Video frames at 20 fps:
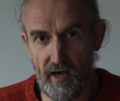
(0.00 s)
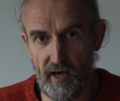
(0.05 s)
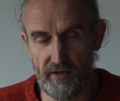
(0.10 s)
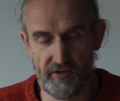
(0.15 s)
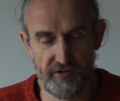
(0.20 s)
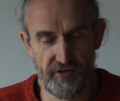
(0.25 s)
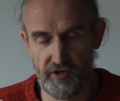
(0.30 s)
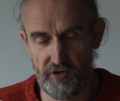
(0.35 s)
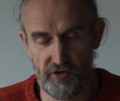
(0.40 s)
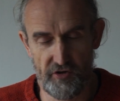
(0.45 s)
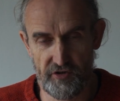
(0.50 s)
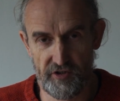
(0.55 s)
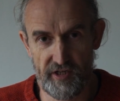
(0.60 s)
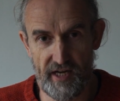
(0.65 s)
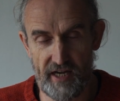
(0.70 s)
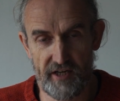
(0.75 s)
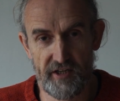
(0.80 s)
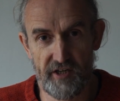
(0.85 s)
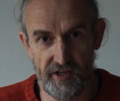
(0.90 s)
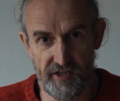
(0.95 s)
And so you just
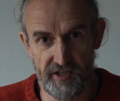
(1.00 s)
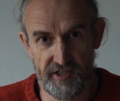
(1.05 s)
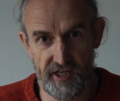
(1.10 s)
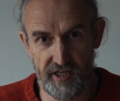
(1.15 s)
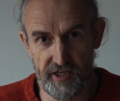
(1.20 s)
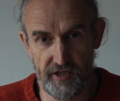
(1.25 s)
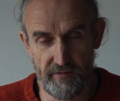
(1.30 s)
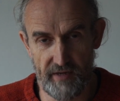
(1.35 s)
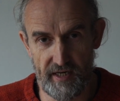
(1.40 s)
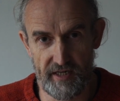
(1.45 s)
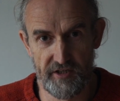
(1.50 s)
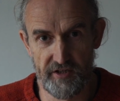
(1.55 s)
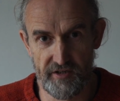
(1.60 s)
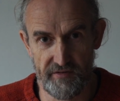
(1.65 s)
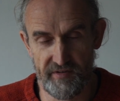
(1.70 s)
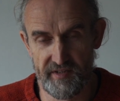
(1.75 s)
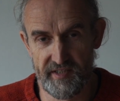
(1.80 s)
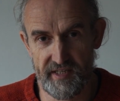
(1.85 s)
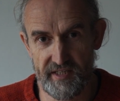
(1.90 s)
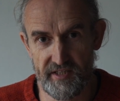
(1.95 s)
get a continuation
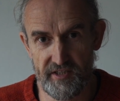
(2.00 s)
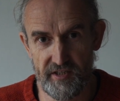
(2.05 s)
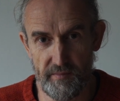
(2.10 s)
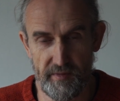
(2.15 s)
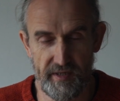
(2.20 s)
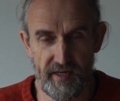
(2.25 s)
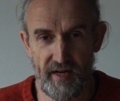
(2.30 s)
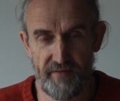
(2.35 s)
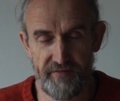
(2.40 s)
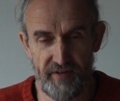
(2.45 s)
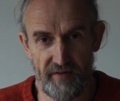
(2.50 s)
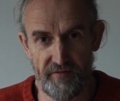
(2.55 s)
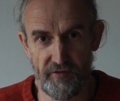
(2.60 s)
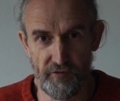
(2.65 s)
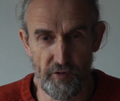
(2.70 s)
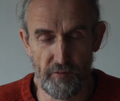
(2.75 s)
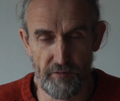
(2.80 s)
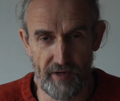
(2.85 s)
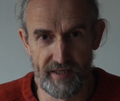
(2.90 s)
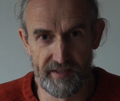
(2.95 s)
of the system and you have to have
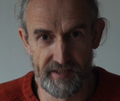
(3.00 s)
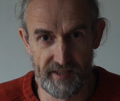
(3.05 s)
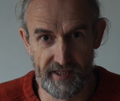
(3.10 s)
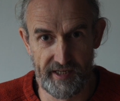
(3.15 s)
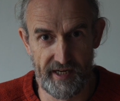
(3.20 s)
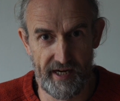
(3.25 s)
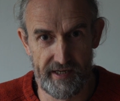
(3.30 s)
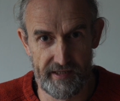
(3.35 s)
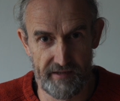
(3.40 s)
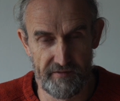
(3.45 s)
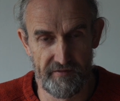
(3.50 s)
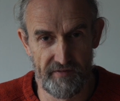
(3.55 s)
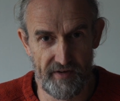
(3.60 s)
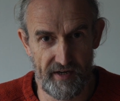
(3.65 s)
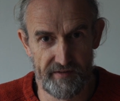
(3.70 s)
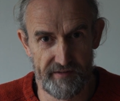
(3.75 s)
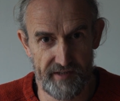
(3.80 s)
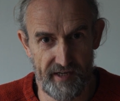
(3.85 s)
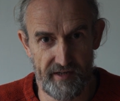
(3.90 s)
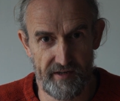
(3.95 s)
an uprising again in
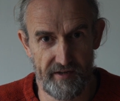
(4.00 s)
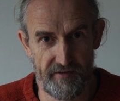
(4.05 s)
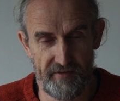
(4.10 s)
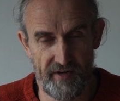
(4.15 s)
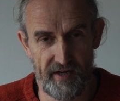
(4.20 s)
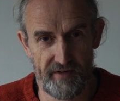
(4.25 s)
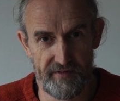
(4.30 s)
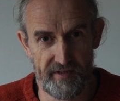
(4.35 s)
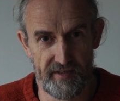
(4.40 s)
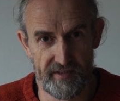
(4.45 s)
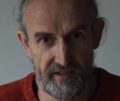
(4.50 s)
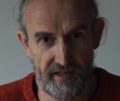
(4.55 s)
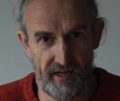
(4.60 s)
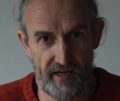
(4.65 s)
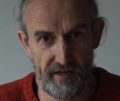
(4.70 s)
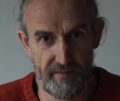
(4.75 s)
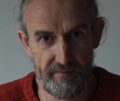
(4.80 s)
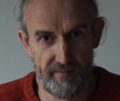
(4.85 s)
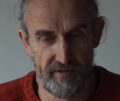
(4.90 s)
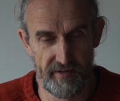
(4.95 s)
5 years'
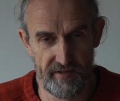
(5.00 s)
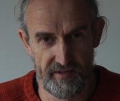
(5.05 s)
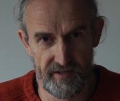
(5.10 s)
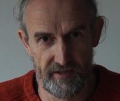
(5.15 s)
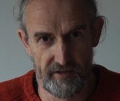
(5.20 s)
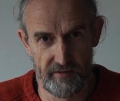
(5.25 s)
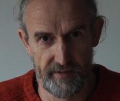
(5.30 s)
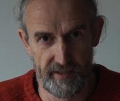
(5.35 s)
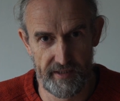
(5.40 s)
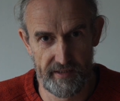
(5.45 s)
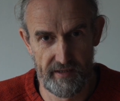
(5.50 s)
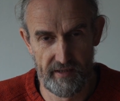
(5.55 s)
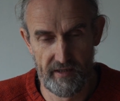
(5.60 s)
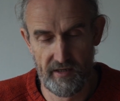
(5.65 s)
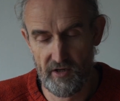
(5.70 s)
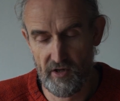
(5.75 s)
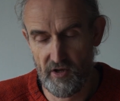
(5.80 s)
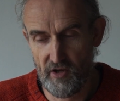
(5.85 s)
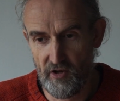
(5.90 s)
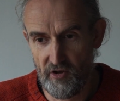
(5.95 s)
time. Do you see what I mean?
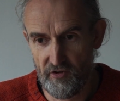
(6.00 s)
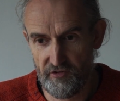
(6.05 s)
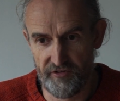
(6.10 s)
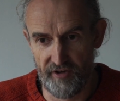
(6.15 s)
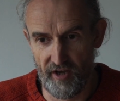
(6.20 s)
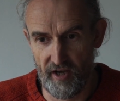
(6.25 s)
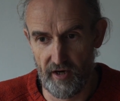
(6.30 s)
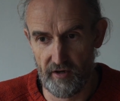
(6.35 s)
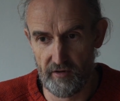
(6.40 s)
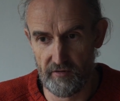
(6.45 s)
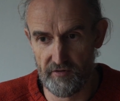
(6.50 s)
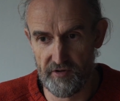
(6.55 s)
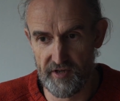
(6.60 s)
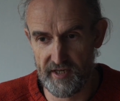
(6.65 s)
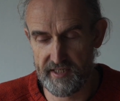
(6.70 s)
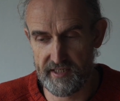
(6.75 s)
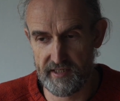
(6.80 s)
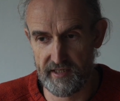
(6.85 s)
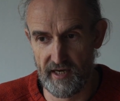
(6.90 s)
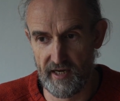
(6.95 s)
So
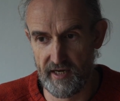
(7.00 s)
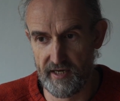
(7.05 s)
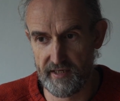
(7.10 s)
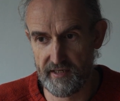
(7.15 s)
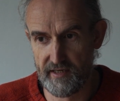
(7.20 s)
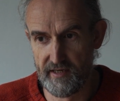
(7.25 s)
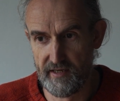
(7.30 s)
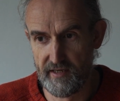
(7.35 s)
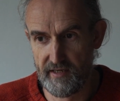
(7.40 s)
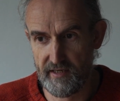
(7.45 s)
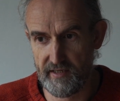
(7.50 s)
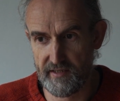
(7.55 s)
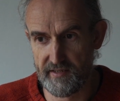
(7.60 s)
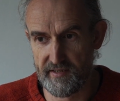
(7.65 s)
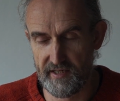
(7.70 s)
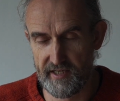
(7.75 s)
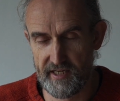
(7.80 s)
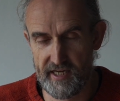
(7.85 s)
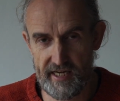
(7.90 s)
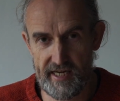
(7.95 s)
this is
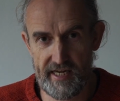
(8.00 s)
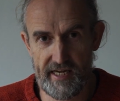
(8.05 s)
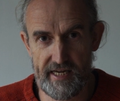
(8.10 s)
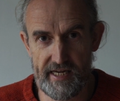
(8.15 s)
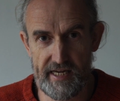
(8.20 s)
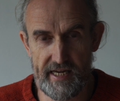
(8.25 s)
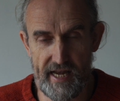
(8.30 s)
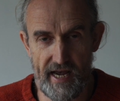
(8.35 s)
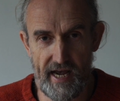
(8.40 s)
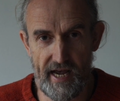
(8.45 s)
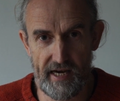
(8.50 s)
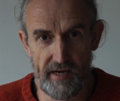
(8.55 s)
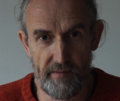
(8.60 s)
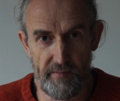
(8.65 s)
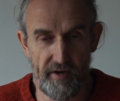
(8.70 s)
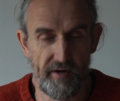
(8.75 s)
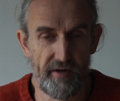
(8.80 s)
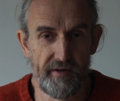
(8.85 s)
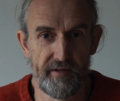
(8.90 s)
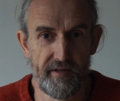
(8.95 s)
the key
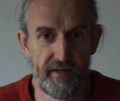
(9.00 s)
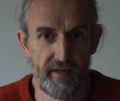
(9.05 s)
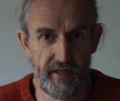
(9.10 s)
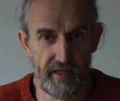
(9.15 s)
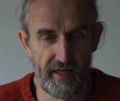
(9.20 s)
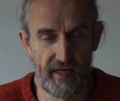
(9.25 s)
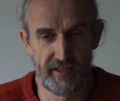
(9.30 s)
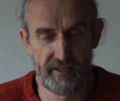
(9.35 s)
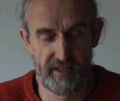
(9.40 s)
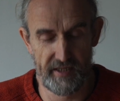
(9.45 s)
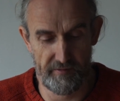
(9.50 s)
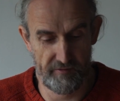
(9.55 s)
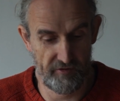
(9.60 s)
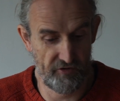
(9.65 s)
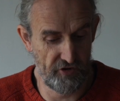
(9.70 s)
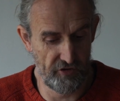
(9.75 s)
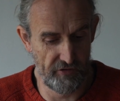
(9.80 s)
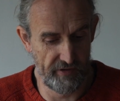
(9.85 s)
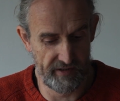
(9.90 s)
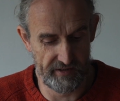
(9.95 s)
element in actually
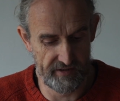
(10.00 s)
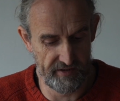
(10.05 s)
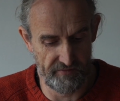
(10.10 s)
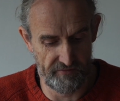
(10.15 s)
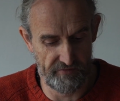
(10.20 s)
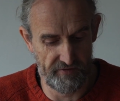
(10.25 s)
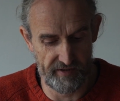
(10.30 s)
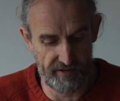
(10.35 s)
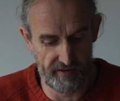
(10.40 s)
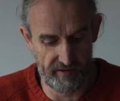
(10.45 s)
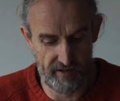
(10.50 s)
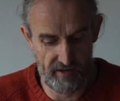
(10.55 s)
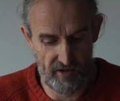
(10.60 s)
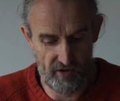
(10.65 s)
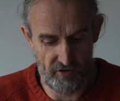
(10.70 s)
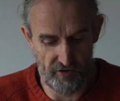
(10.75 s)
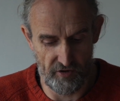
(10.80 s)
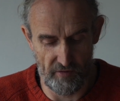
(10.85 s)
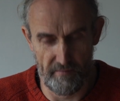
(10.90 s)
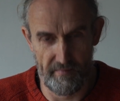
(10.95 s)
doing something
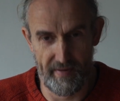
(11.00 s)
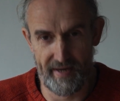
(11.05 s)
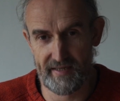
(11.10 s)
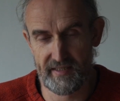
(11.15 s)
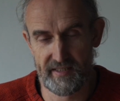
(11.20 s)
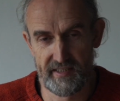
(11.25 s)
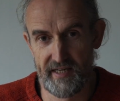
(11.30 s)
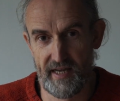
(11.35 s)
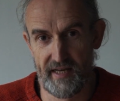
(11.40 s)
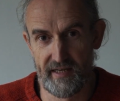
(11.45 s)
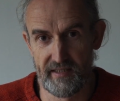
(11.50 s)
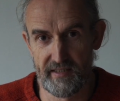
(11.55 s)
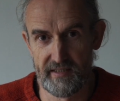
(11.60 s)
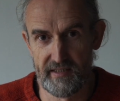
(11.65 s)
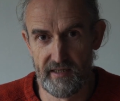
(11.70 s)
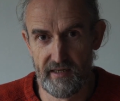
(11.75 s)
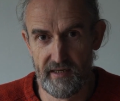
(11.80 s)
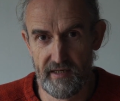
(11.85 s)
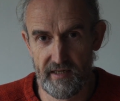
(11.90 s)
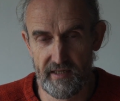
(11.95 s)
that makes sense.